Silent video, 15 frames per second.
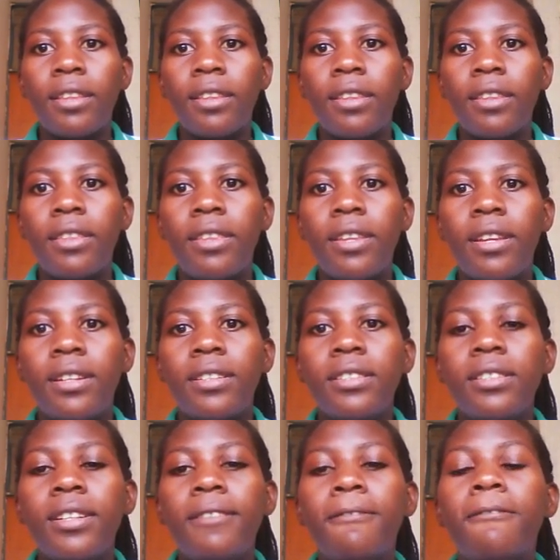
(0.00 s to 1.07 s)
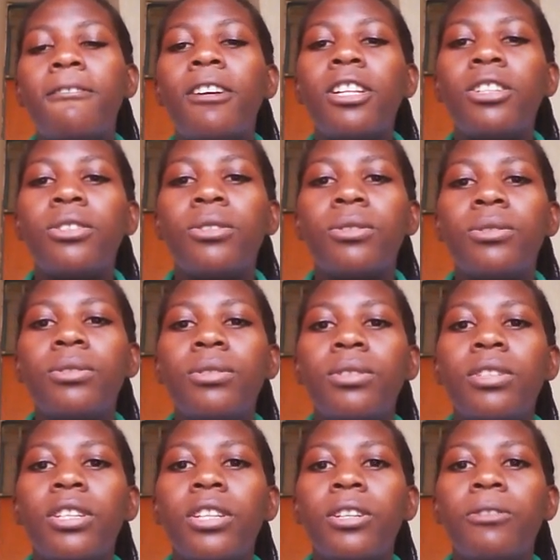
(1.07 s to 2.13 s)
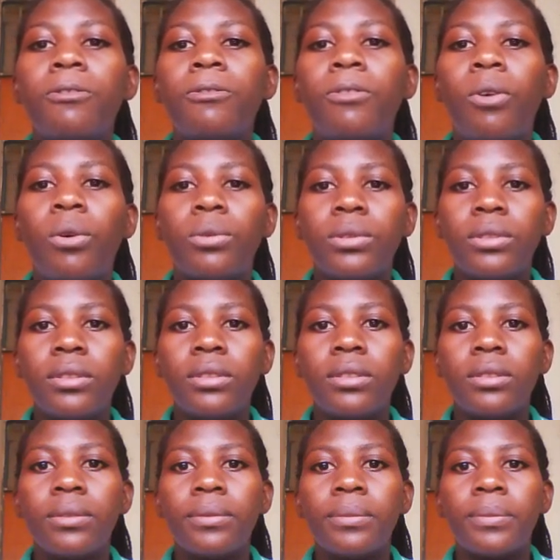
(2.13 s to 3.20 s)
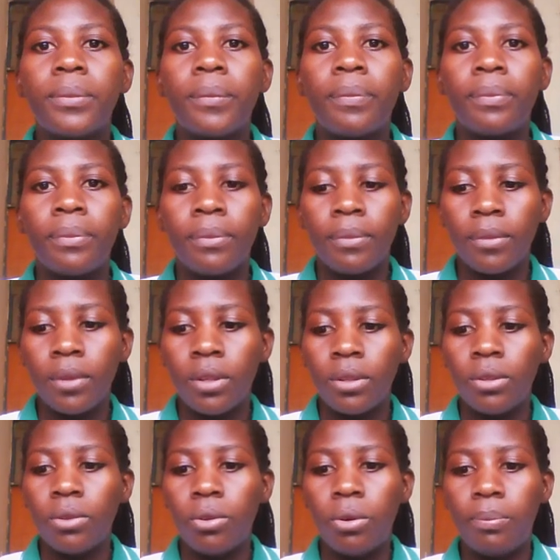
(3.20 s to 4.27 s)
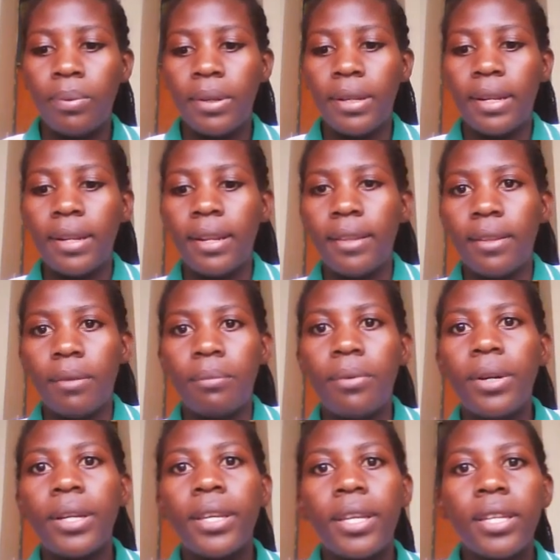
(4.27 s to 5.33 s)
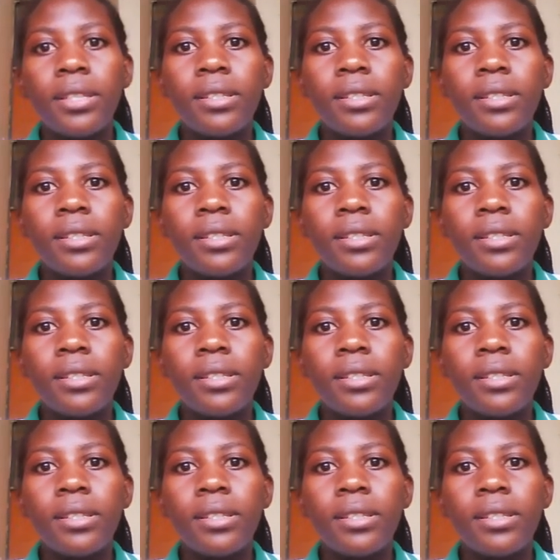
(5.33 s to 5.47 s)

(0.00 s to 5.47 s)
then value if false, you open another bracket.